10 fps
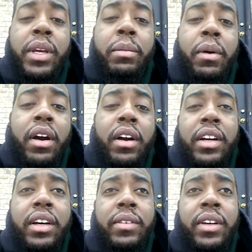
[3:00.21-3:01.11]
the B
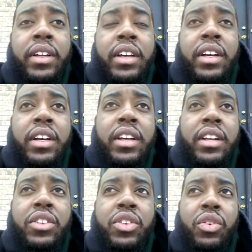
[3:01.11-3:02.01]
part of it
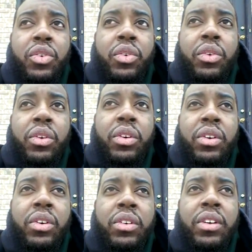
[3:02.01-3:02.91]
to,
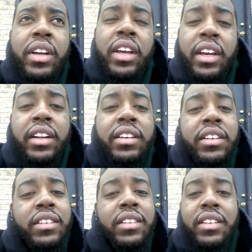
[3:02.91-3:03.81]

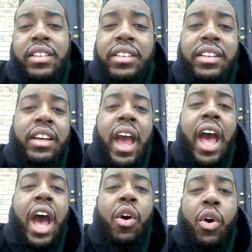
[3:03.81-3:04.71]
again, just
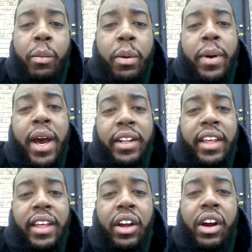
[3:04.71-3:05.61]
see how
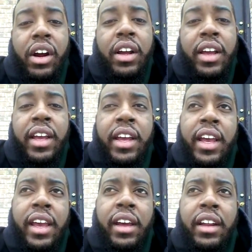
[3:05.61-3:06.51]
open-minded they are.
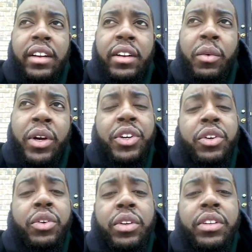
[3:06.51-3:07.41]
And
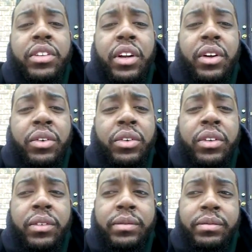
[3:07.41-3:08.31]
once you do
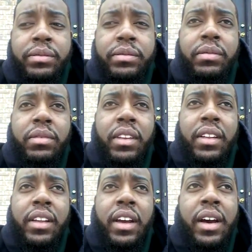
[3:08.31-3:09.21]
disclose
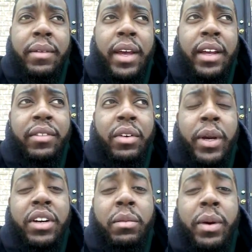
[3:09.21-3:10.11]
that
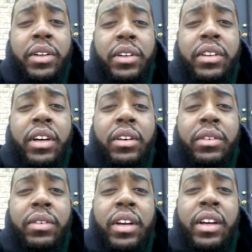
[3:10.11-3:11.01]
information about
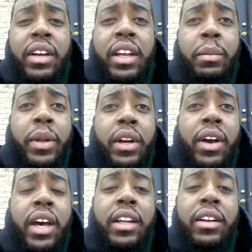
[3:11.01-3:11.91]
yourself, and
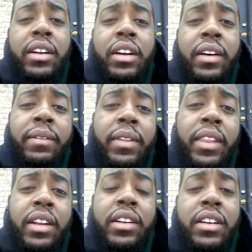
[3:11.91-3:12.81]
depending on
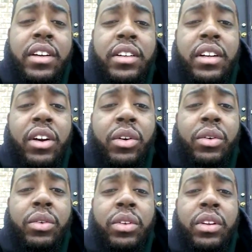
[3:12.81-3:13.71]
how the discussion
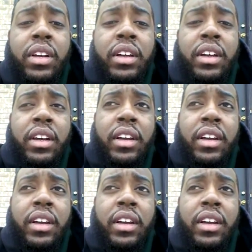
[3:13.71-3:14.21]
goes,